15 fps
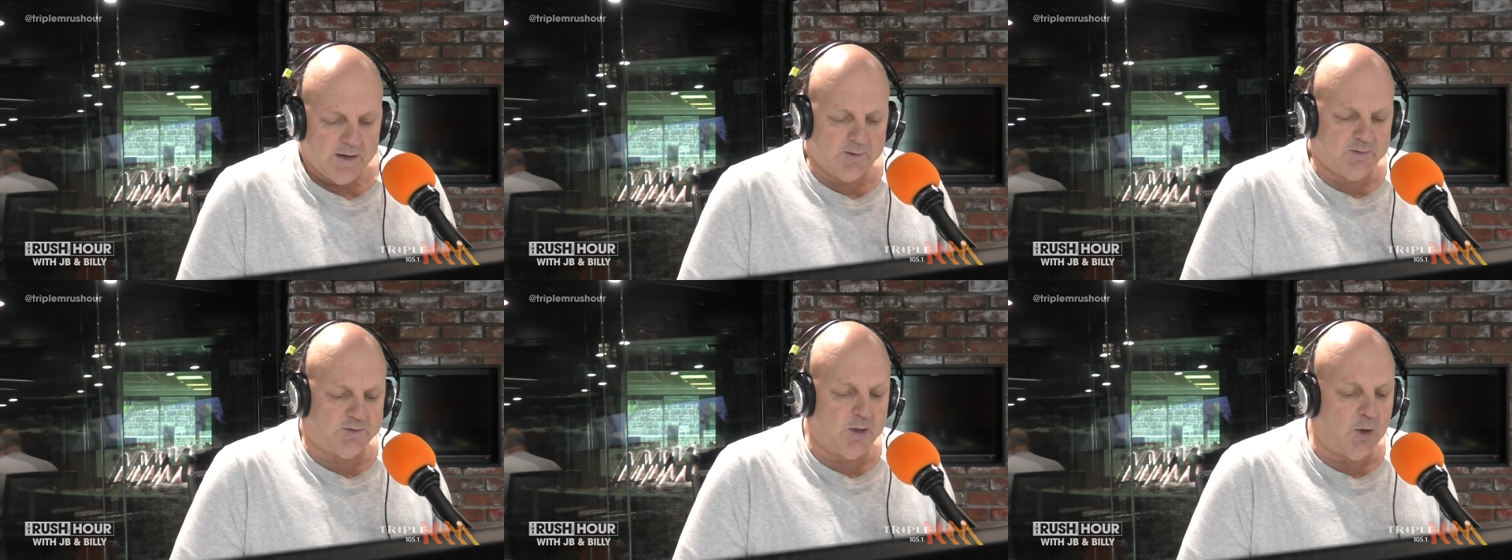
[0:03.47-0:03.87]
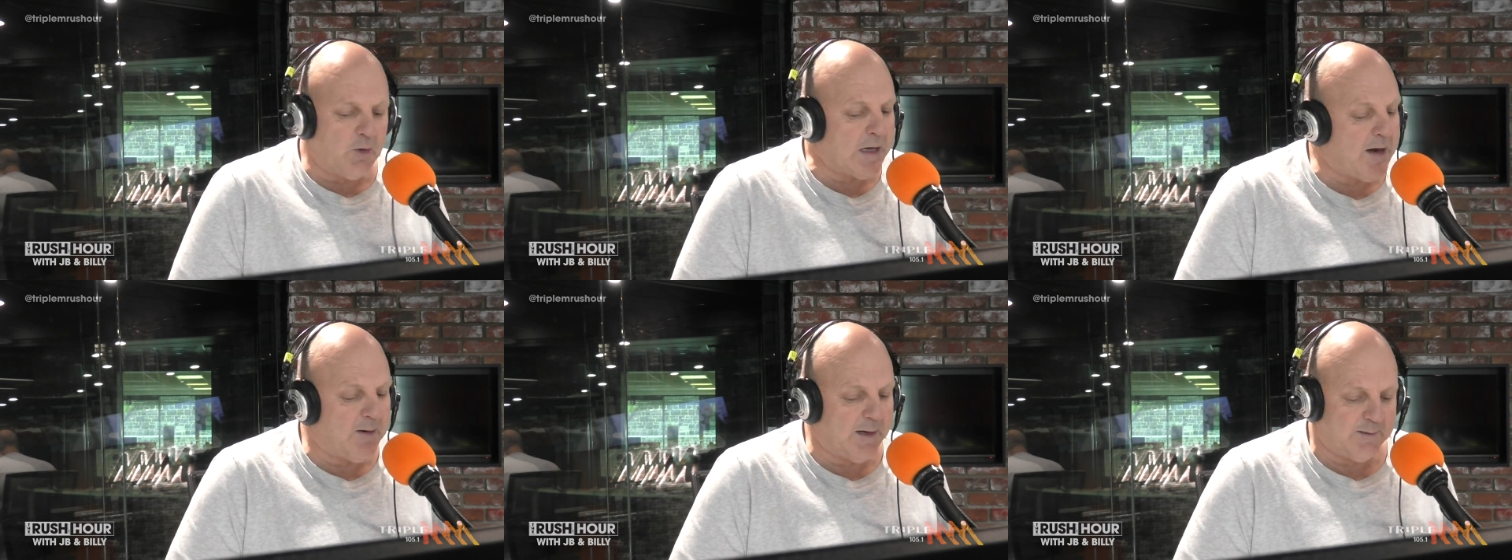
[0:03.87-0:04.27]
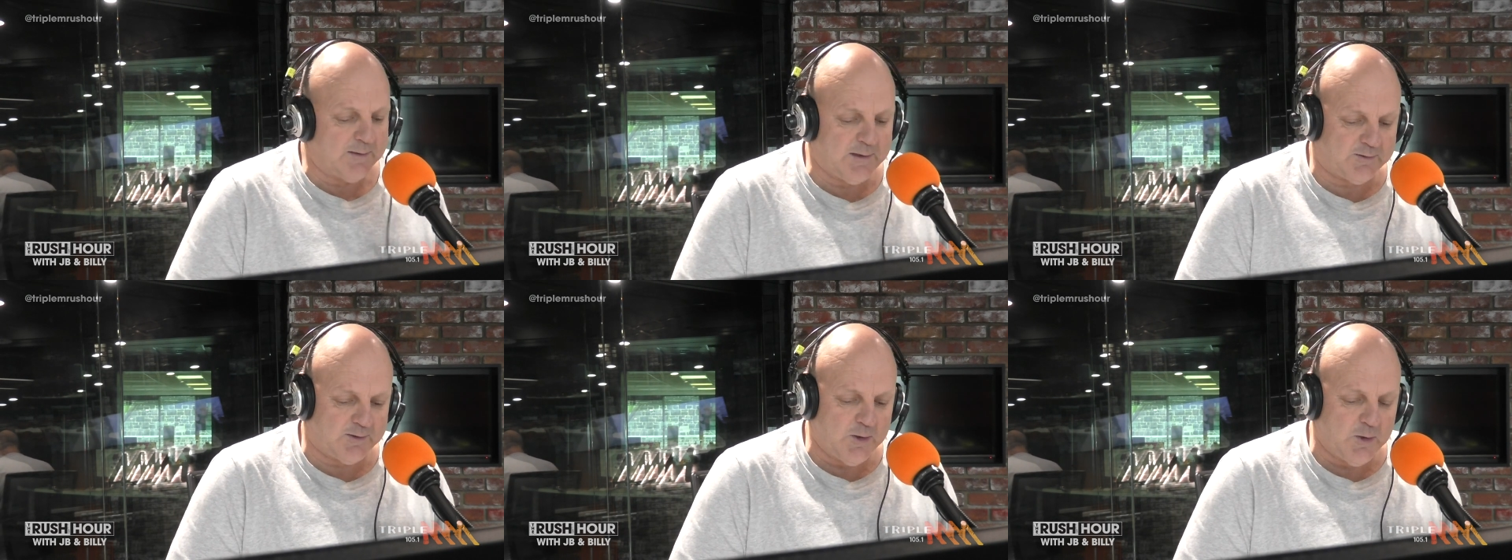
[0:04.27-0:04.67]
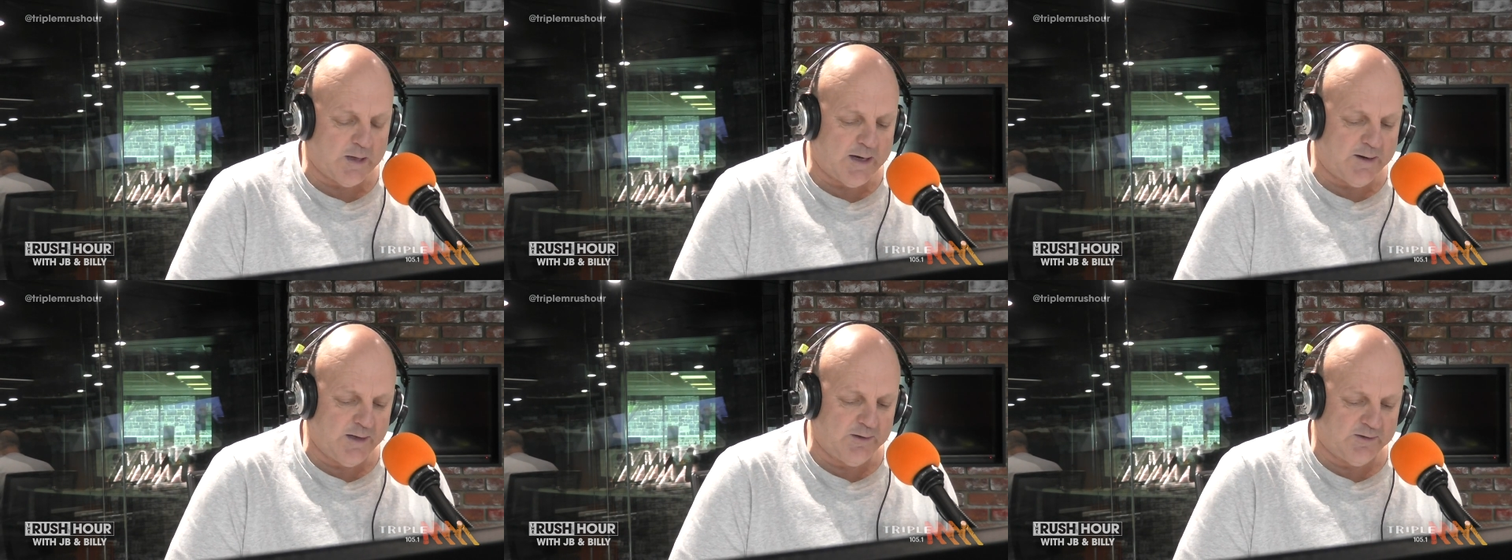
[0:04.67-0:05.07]
are still going. They're
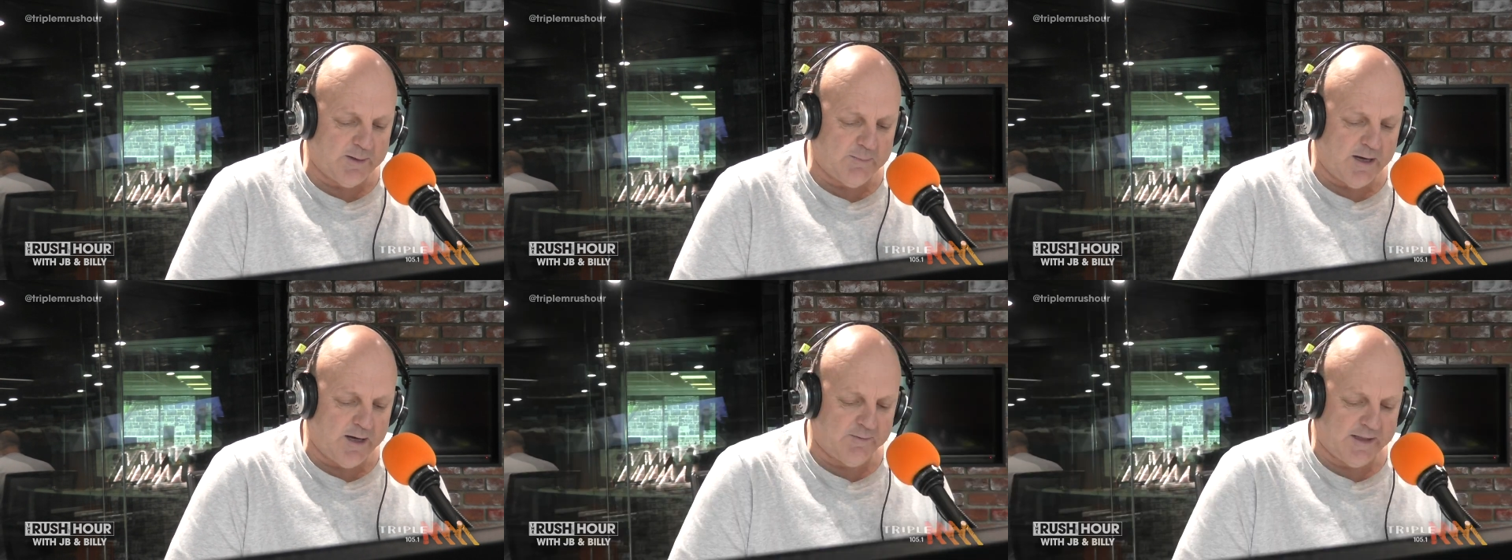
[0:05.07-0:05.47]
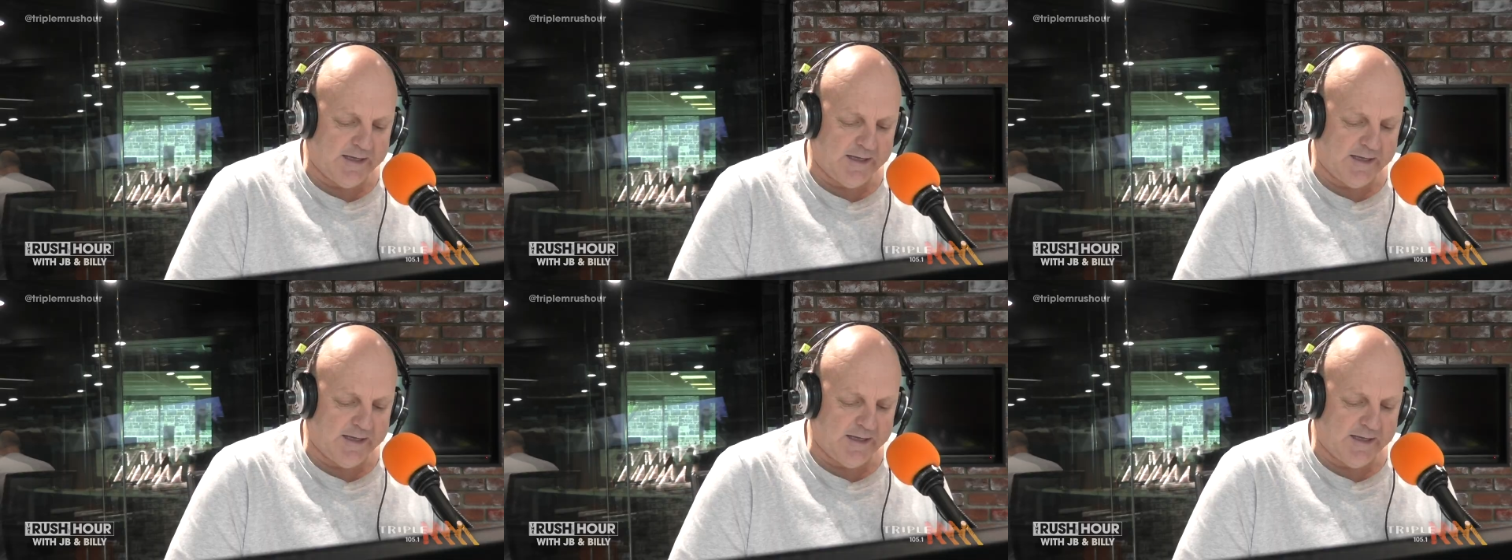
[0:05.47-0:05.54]
still going, Jim, over